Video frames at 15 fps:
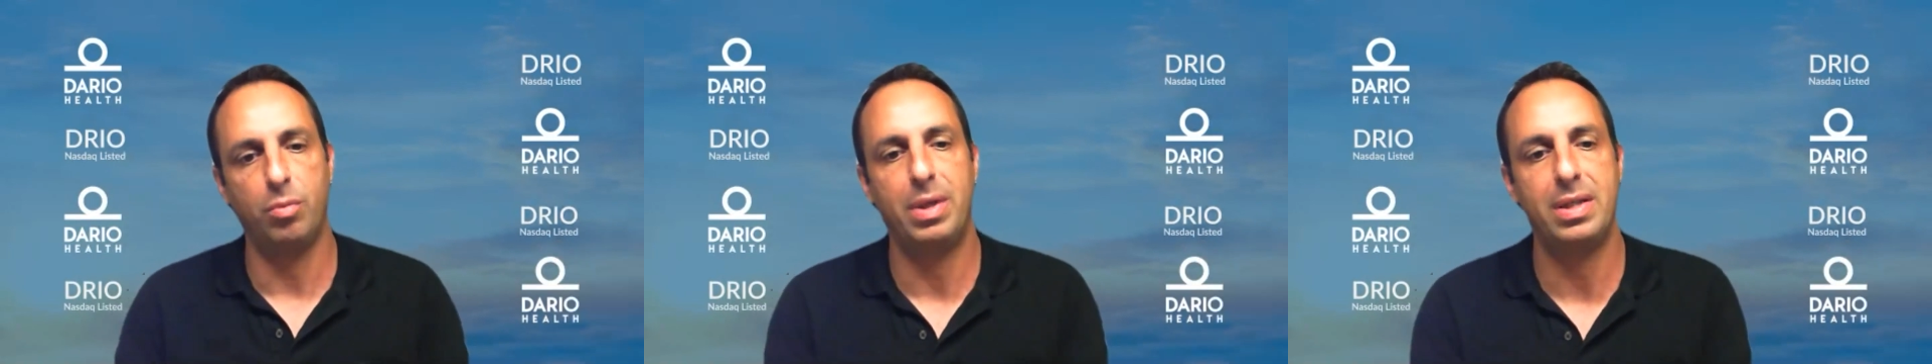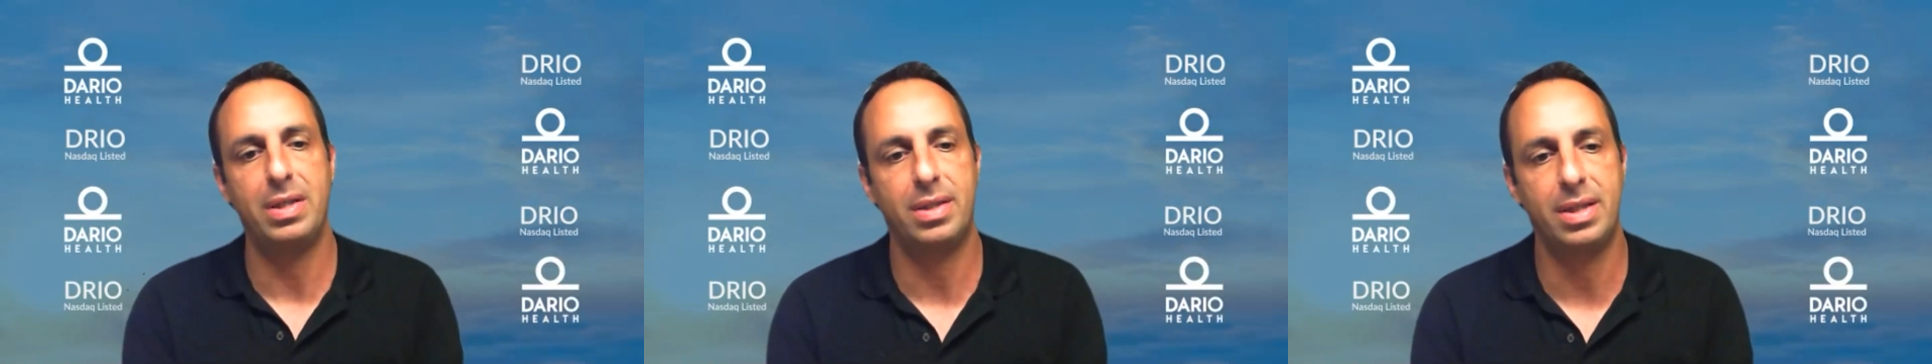
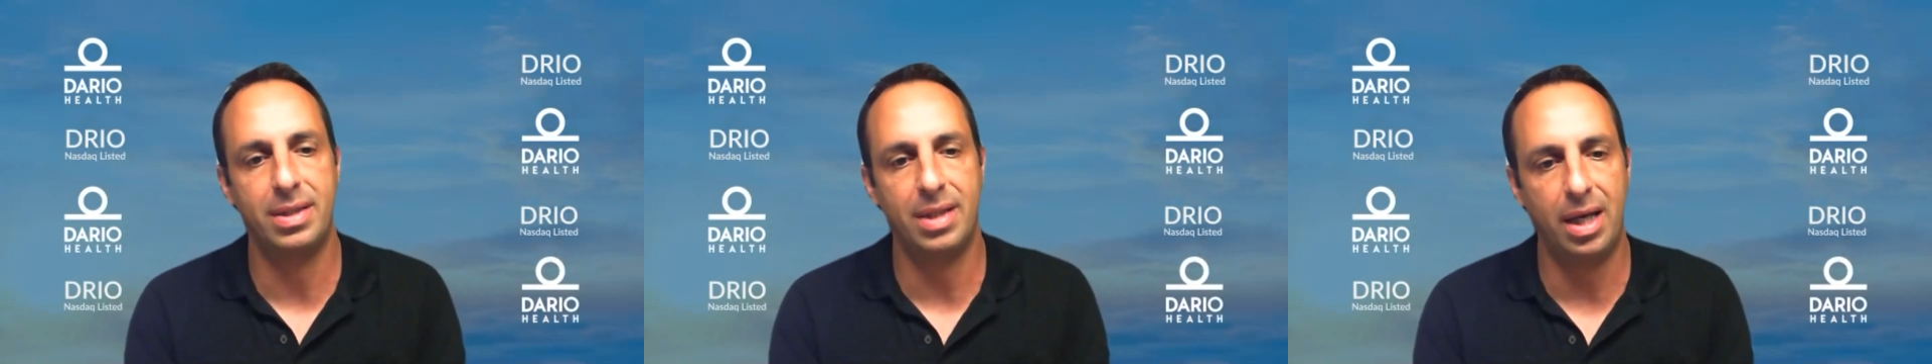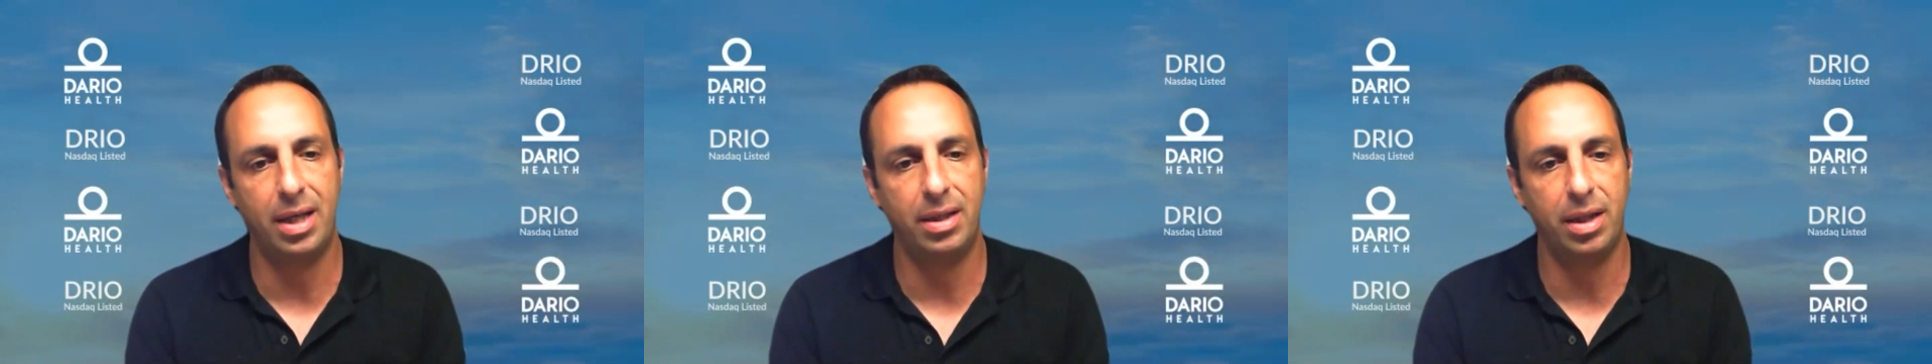is
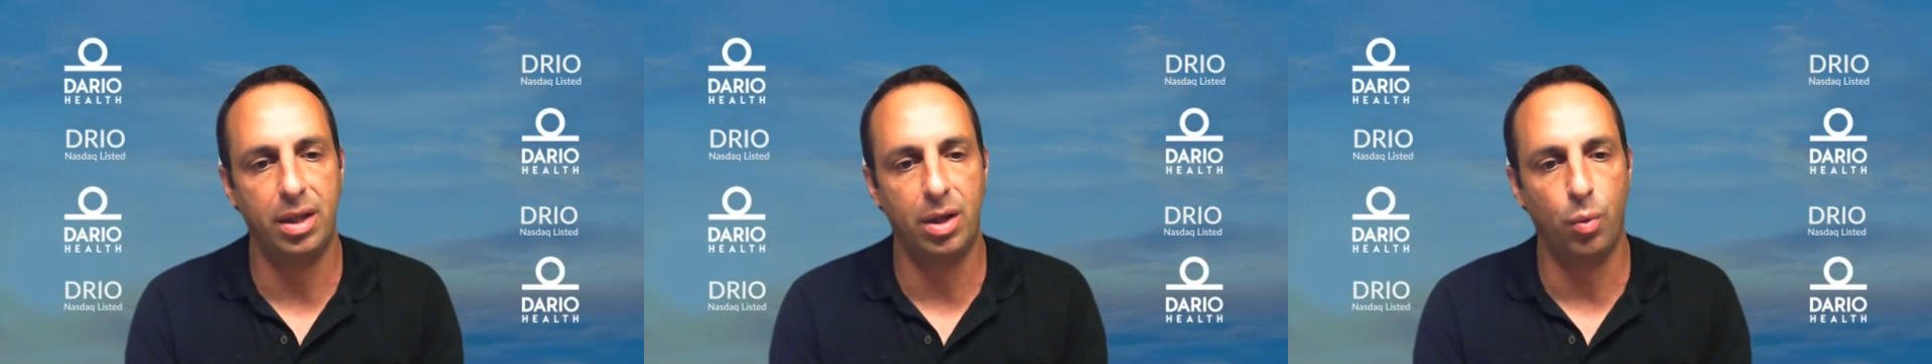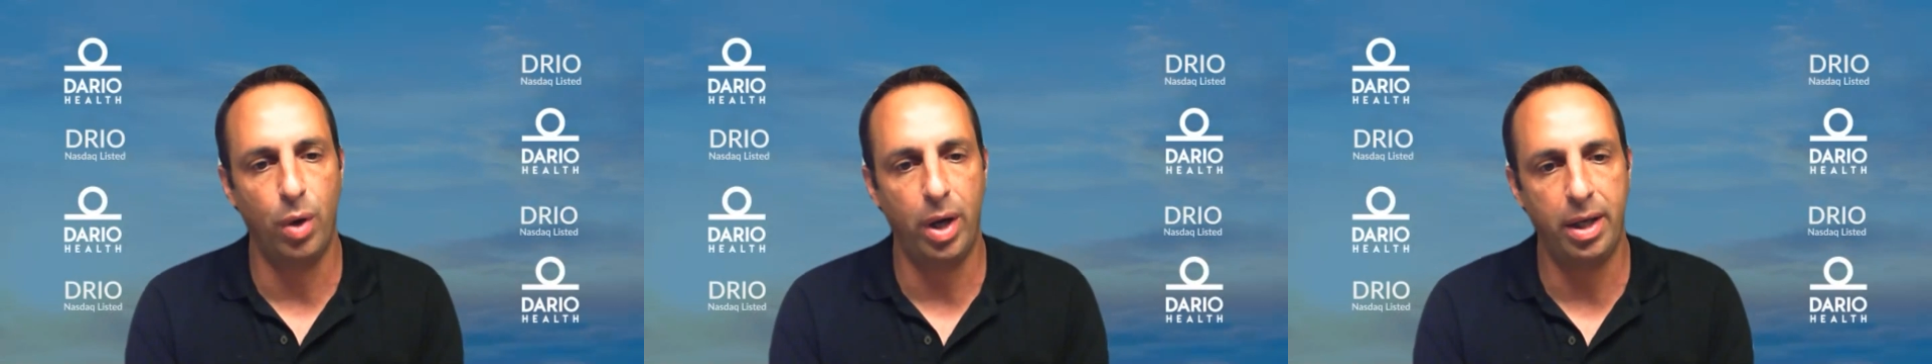designed in a
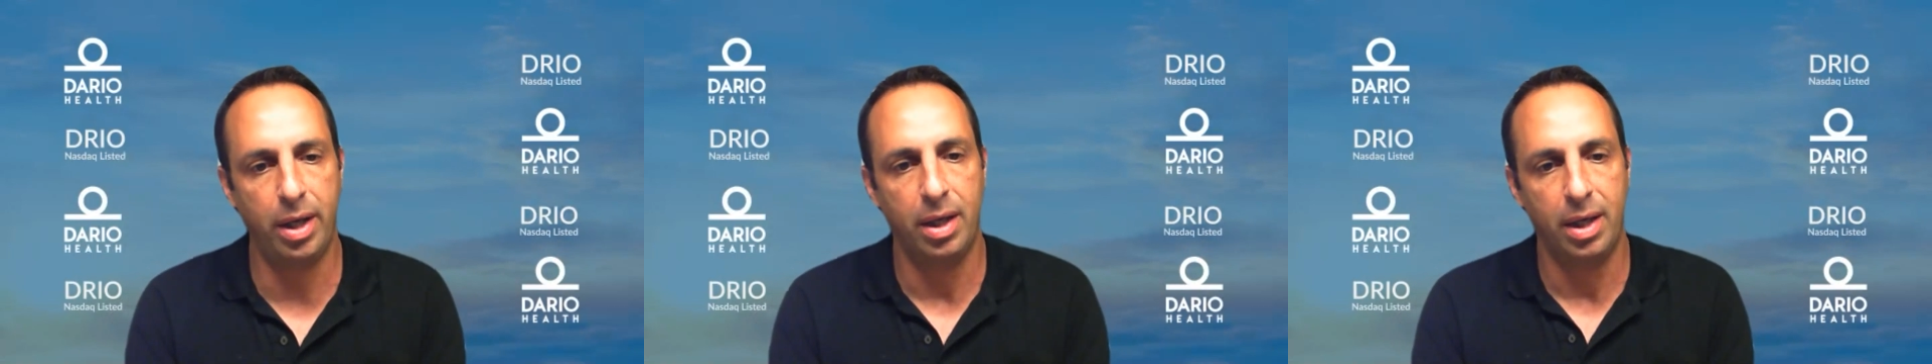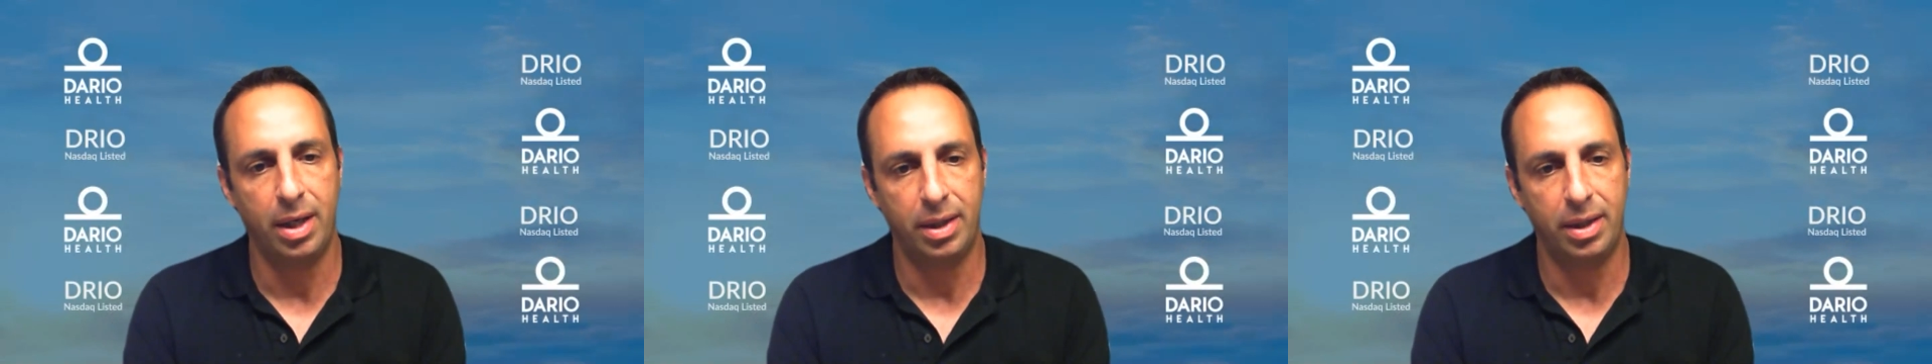way